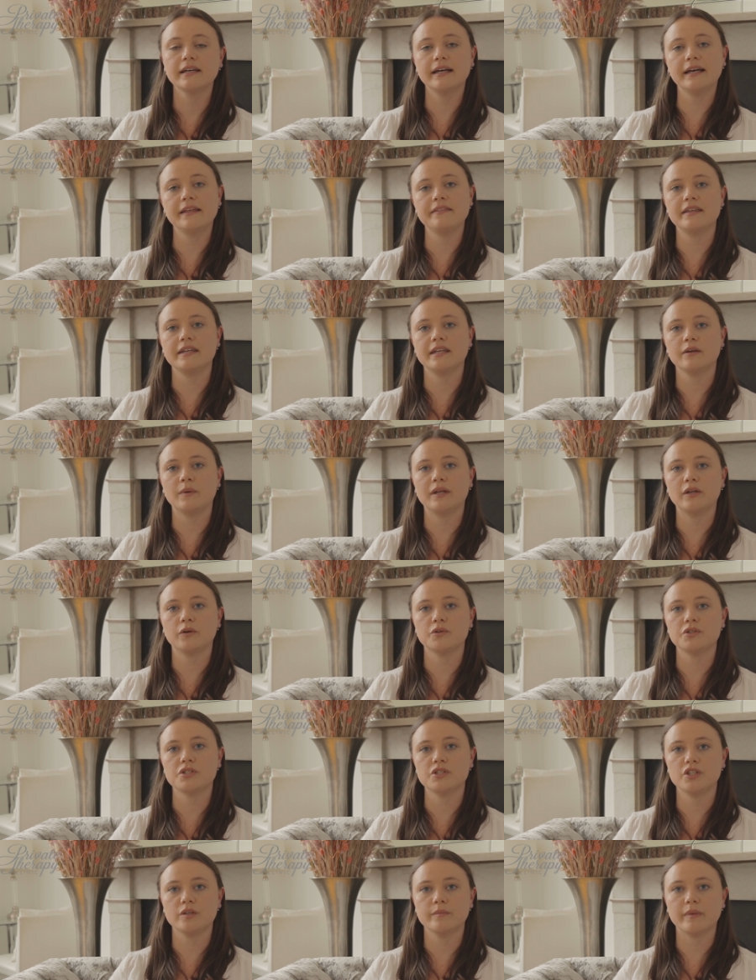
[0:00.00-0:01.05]
and then I went on
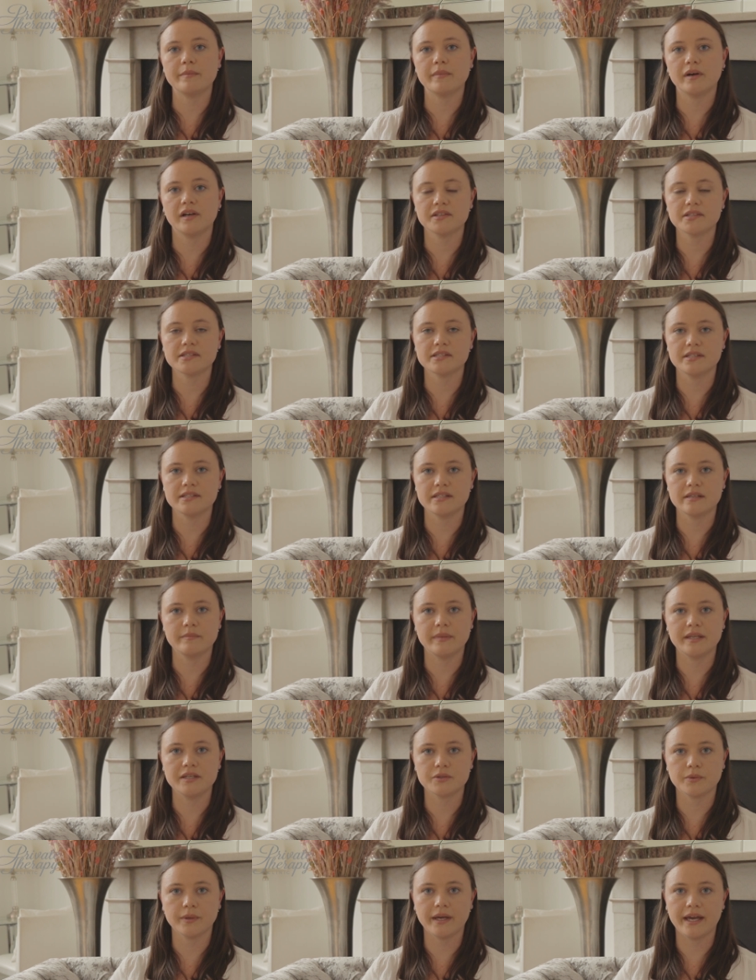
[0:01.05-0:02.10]
to do my master's in
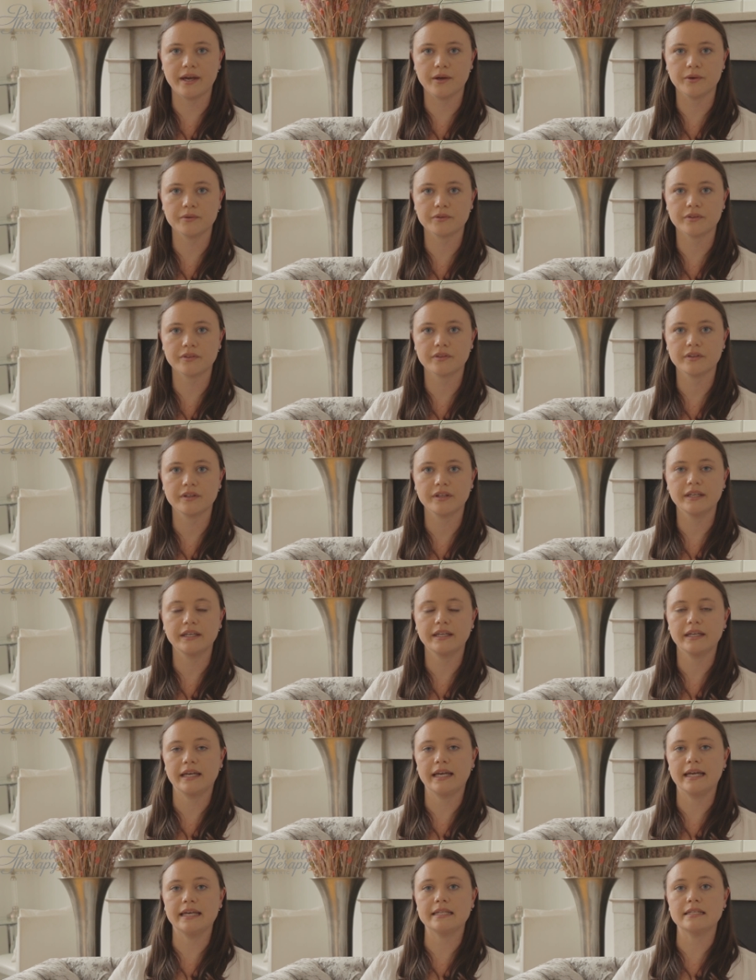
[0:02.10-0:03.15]
mental health,
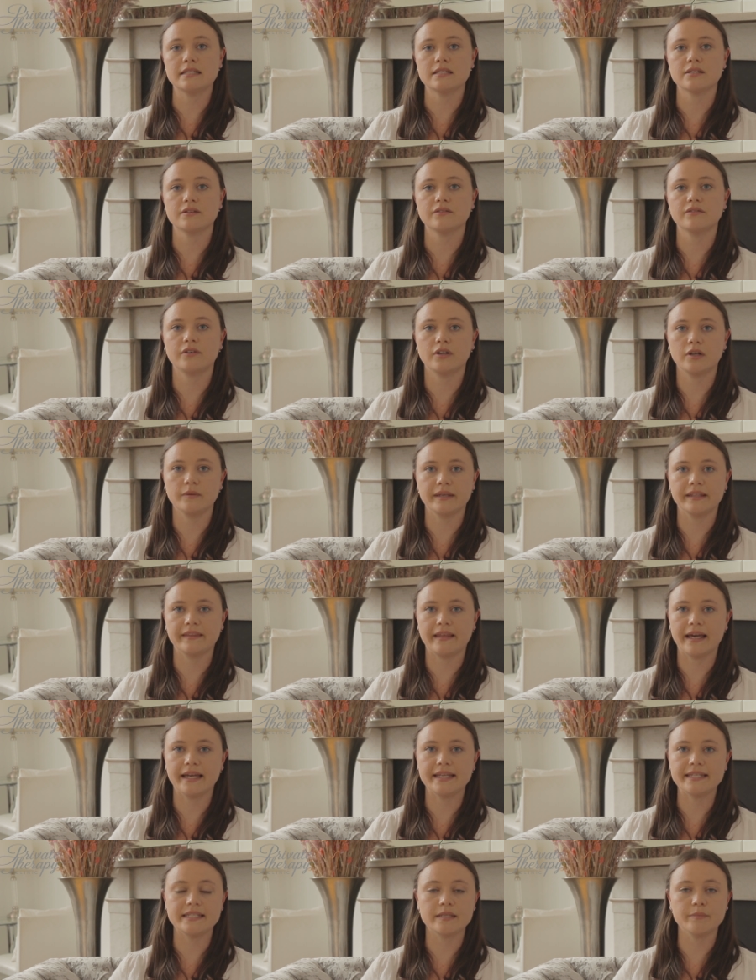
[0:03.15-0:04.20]
and following
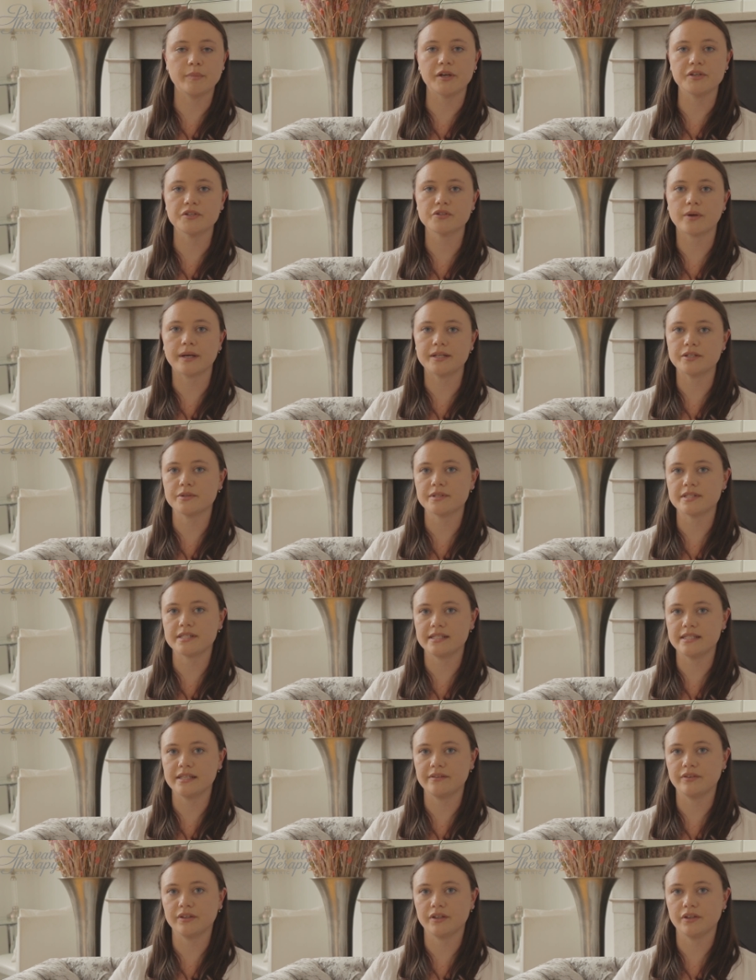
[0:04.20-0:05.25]
that I did a postgraduate
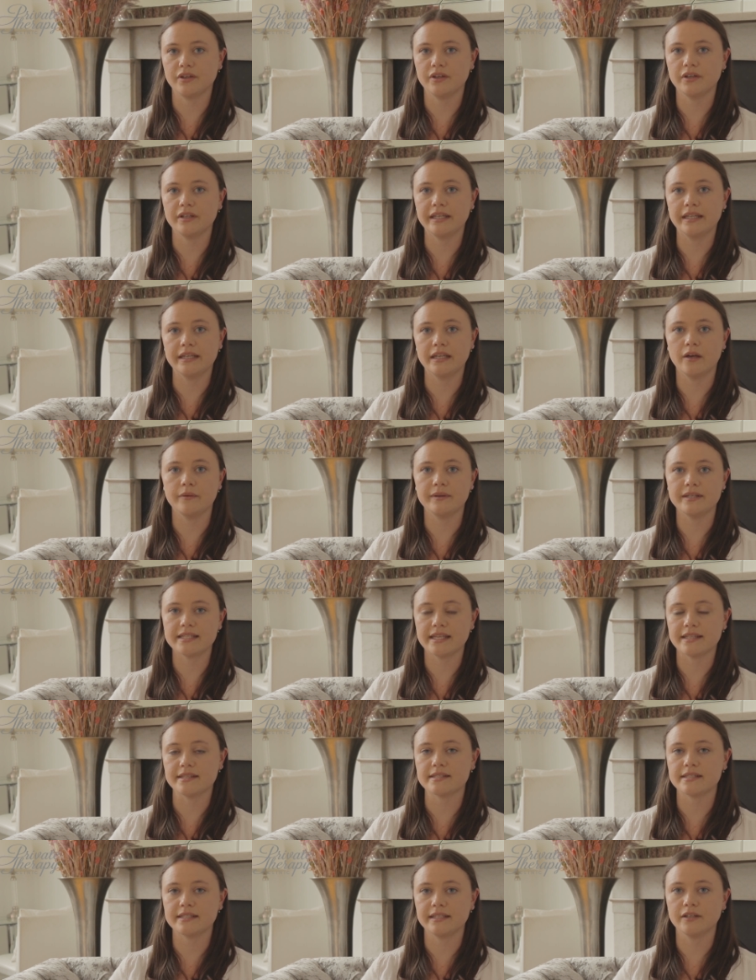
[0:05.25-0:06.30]
certificate in
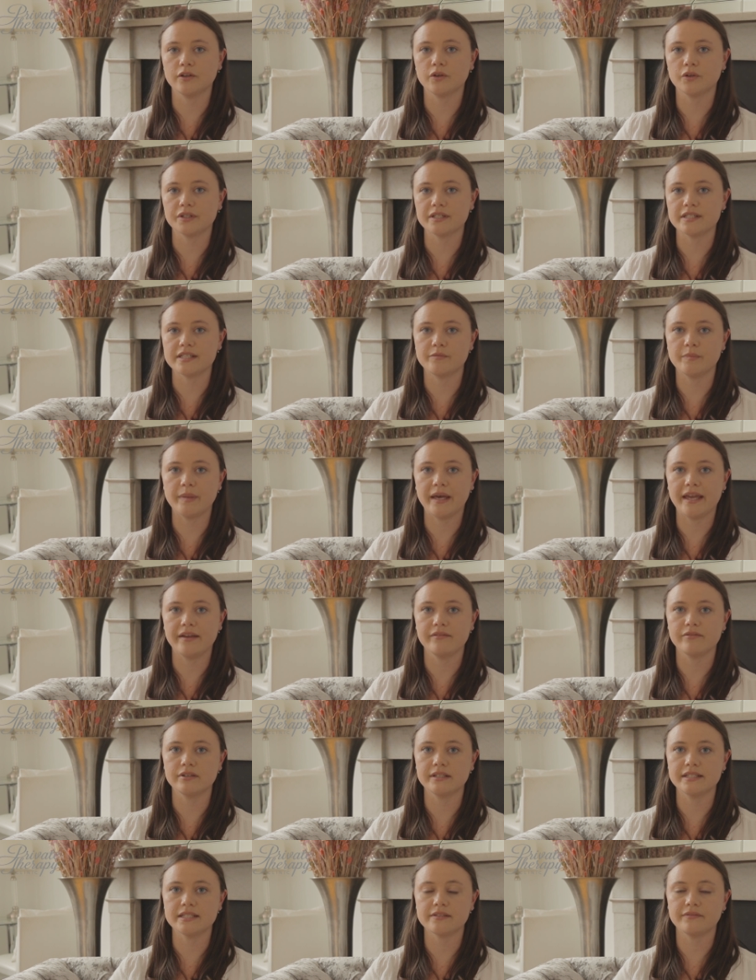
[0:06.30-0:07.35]
low-intensity cognitive
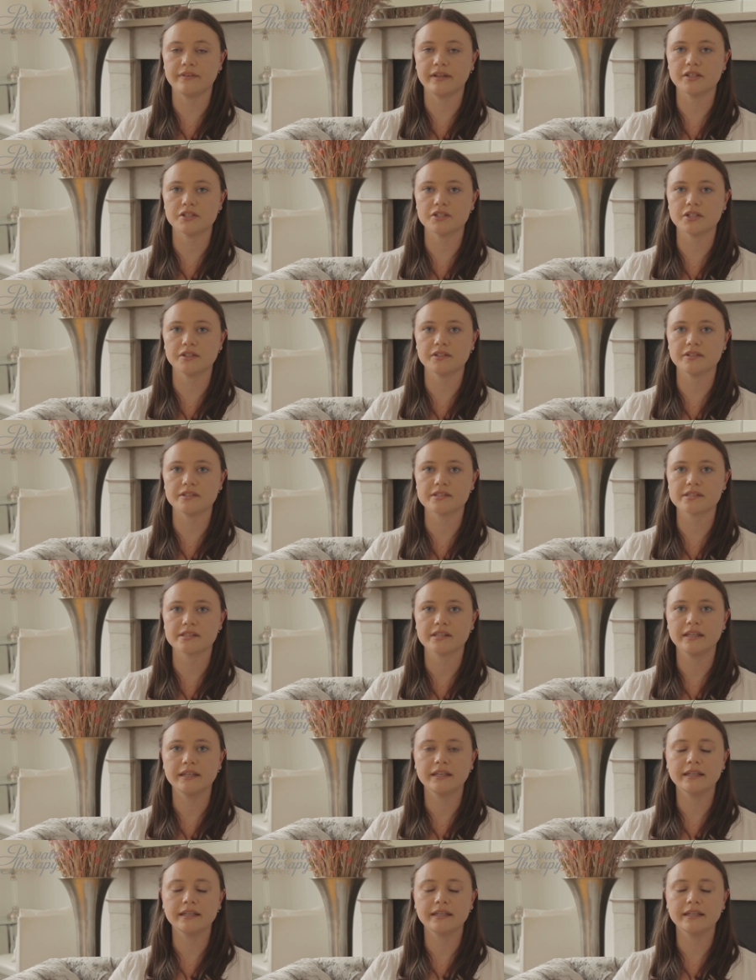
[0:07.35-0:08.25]
behavioural interventions.